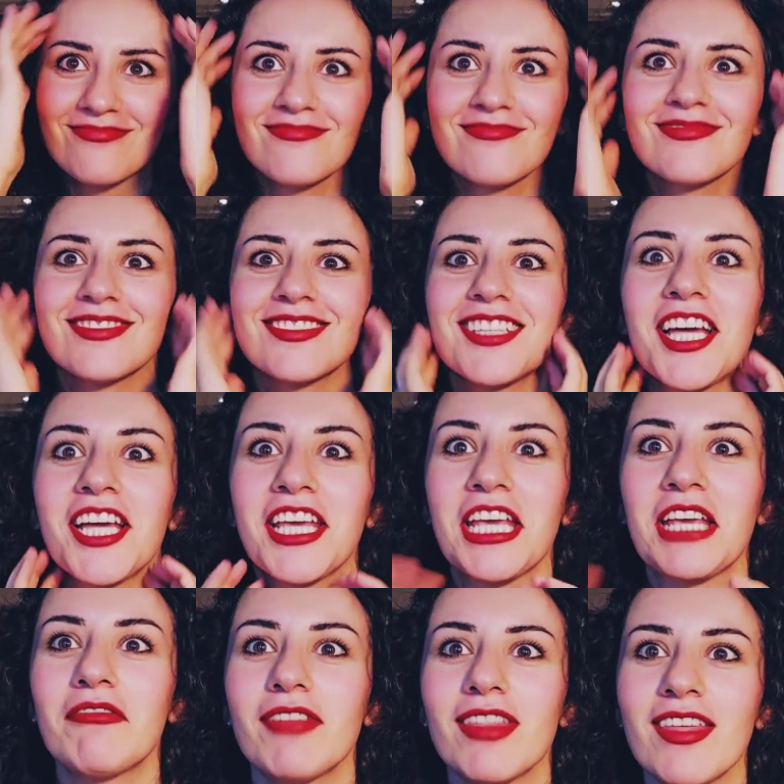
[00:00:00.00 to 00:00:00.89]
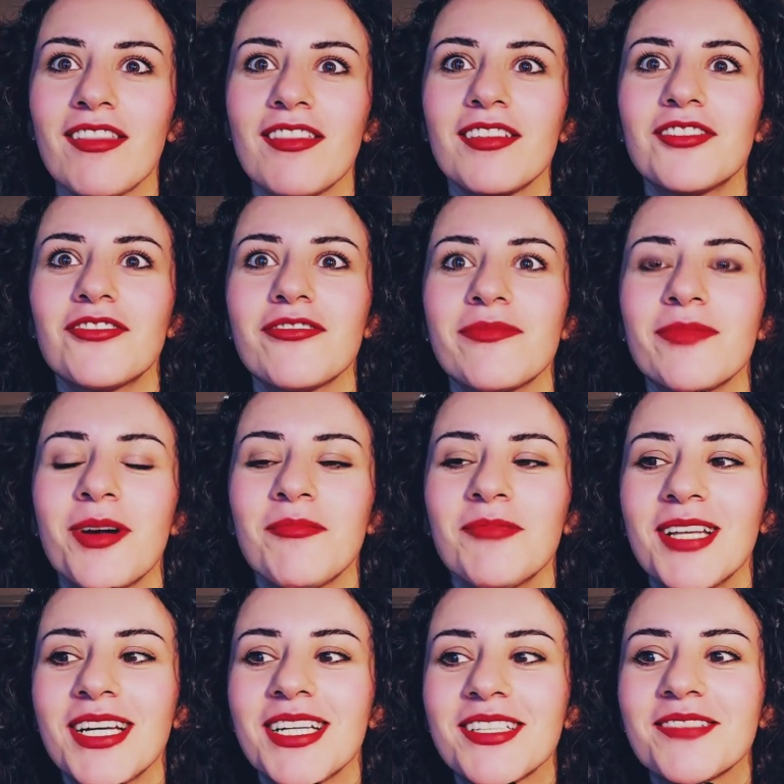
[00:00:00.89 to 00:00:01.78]
Like even in the dream I'm
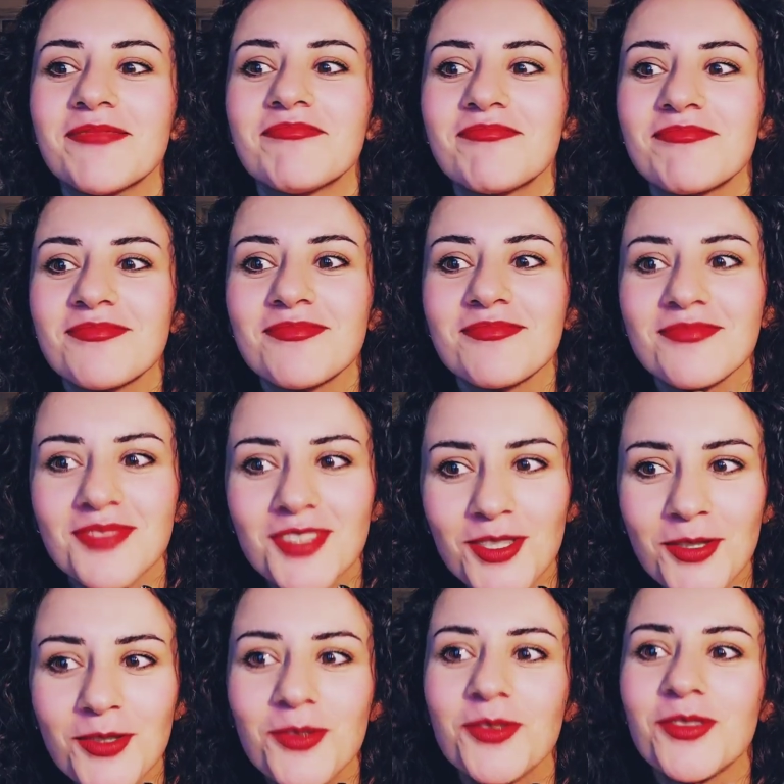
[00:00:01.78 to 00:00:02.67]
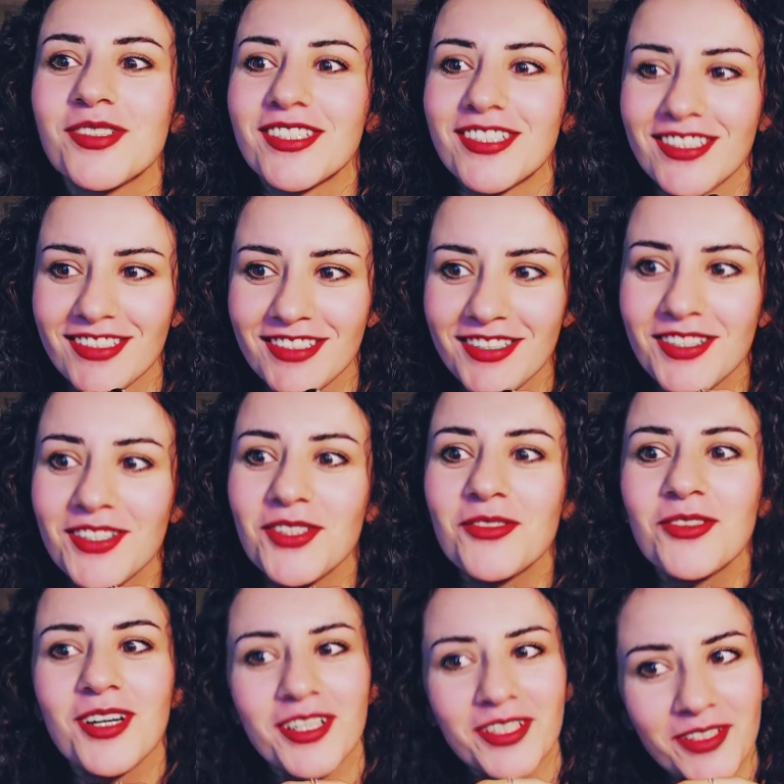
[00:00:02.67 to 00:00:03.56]
like, oh, you
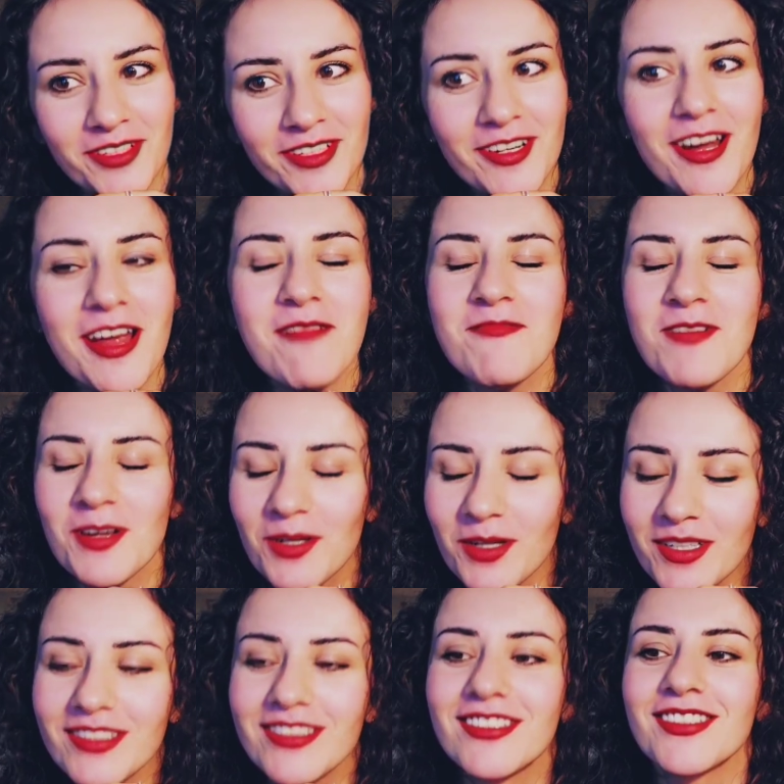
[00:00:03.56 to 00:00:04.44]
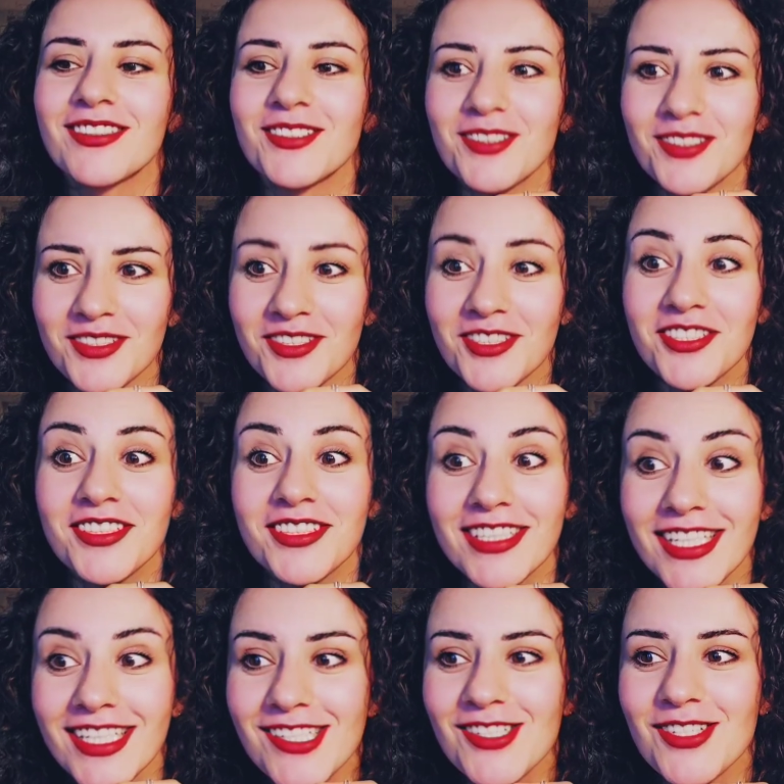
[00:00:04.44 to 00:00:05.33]
got your grandma, good, good, she's
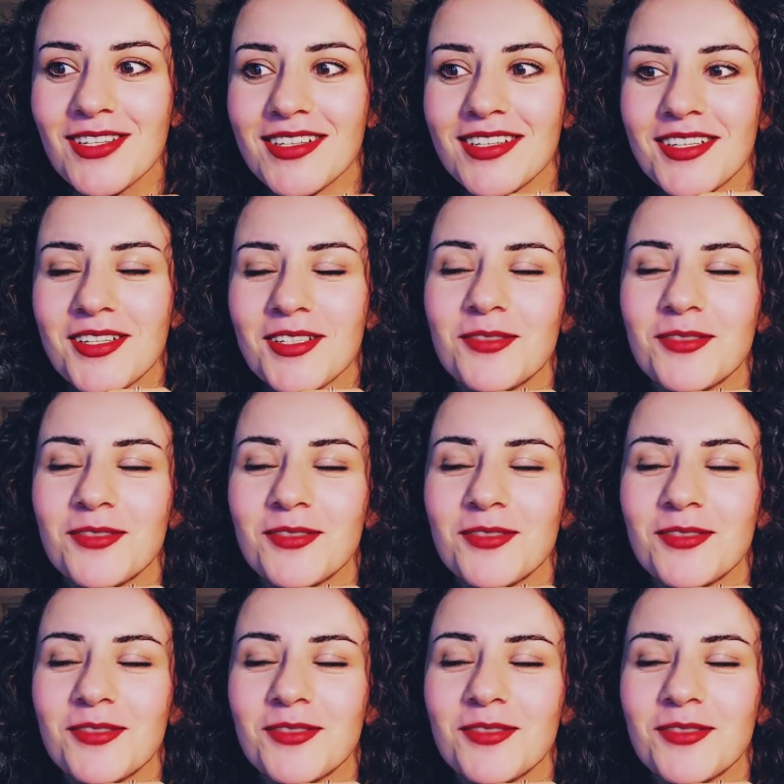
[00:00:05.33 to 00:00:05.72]
teaching you.